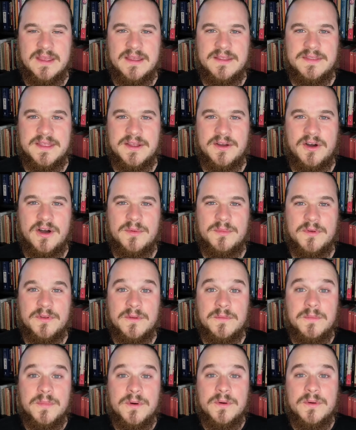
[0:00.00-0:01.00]
they
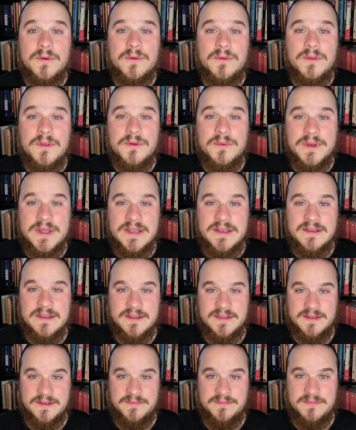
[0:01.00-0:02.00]
almost pull you into
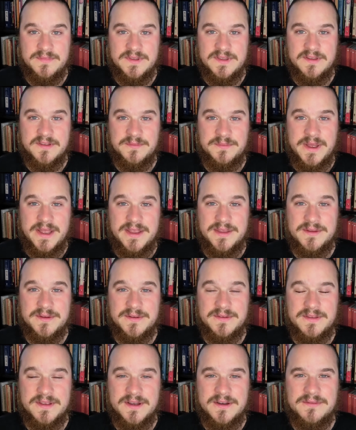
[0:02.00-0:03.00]
them, despite
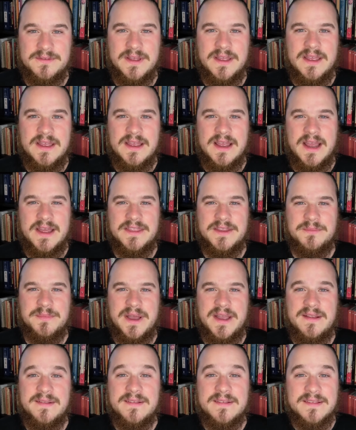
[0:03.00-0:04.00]
yourself. And the
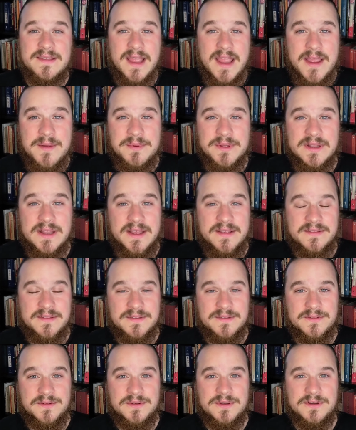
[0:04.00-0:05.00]
mind
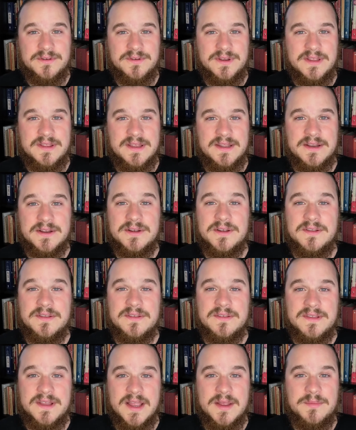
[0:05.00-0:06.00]
stabilizes to a degree that it couldn't
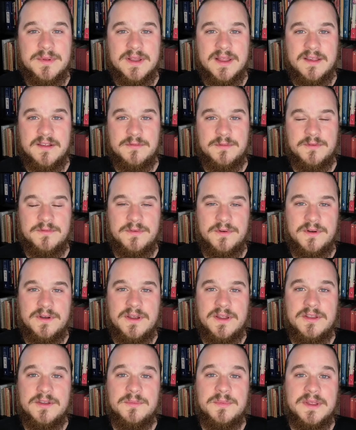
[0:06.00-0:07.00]
stabilize before,
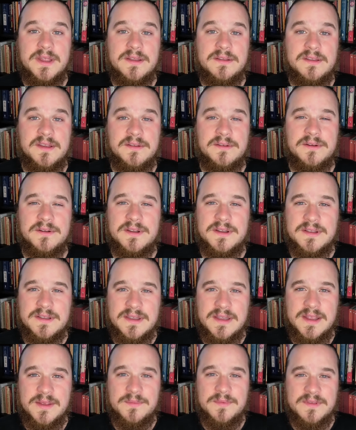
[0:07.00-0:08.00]
and you begin to enter into
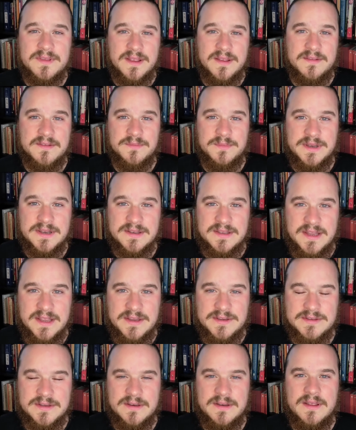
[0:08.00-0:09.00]
deep states of
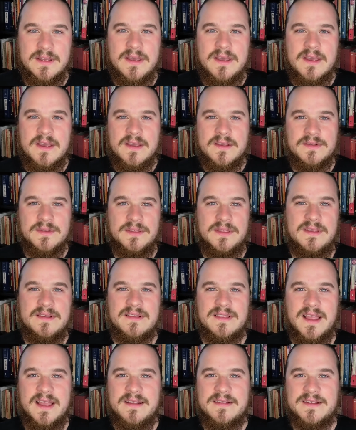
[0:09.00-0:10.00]
meditation. So
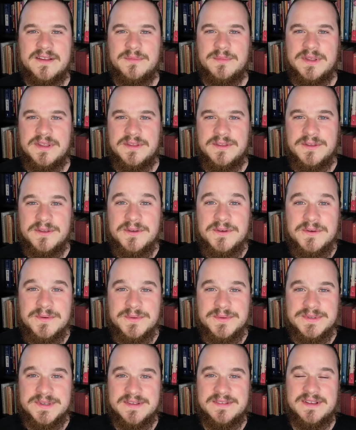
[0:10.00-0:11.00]
these lights can be
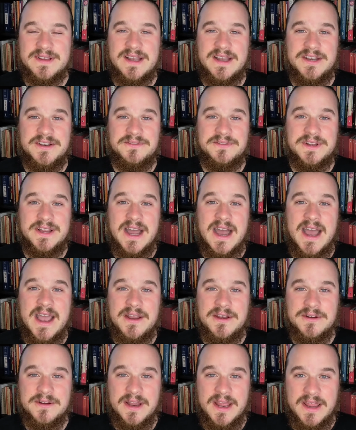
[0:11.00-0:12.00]
used as a kind of
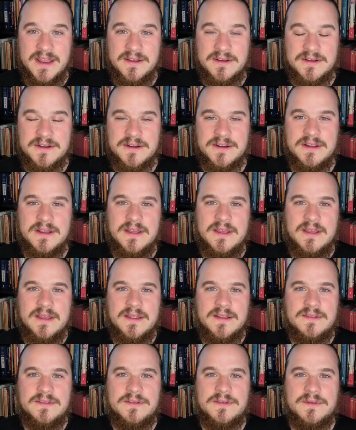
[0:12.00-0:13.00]
guide or anchor
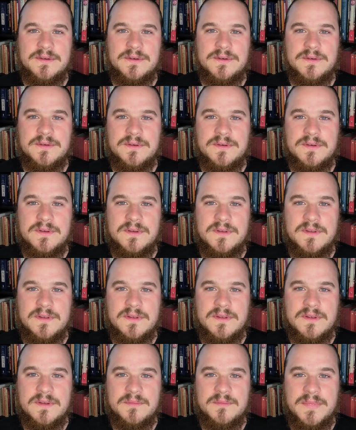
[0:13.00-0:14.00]
to
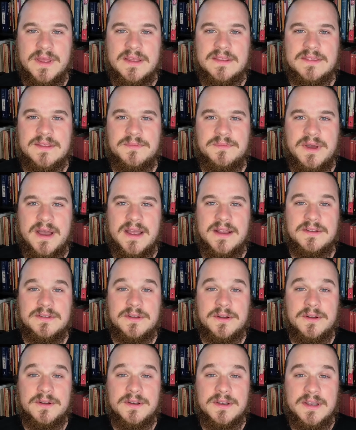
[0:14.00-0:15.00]
make the mind
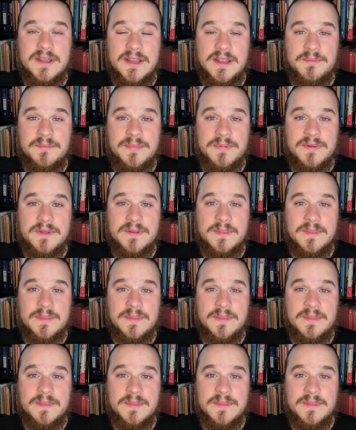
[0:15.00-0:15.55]
turn deep